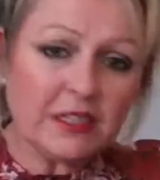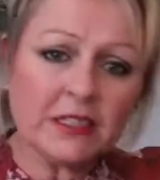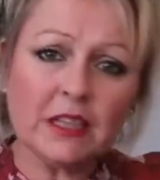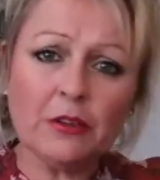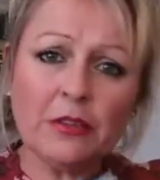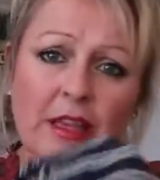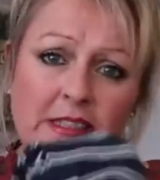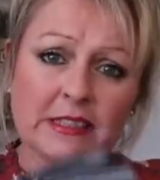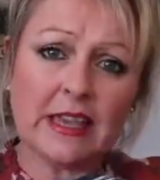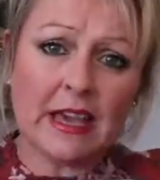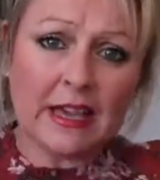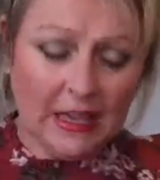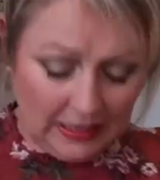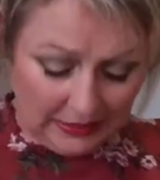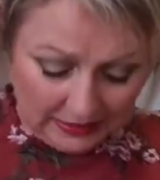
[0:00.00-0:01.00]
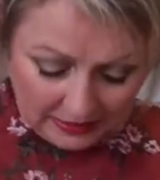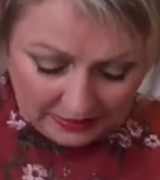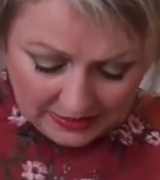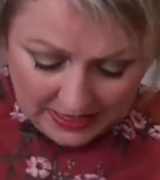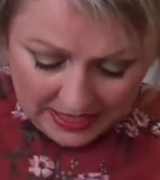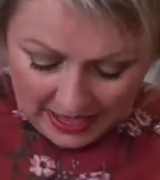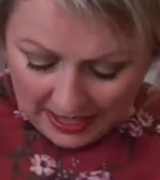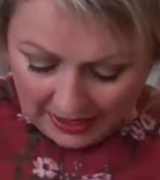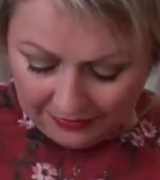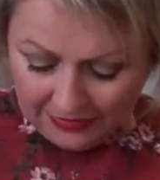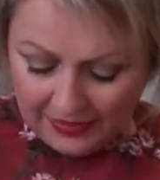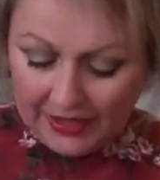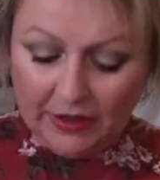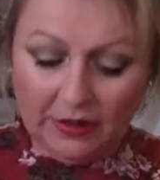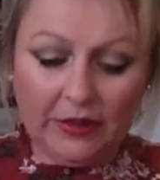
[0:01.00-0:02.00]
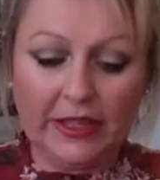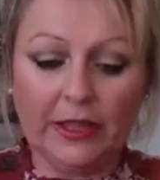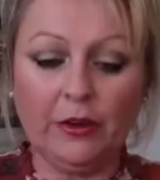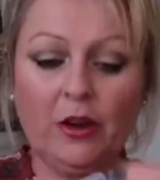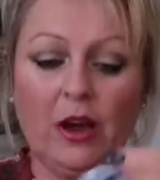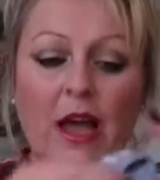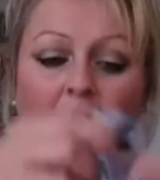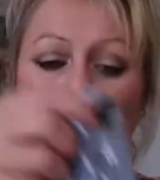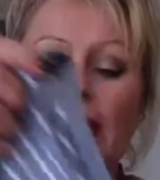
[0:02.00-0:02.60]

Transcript: So that's that colour. And then I got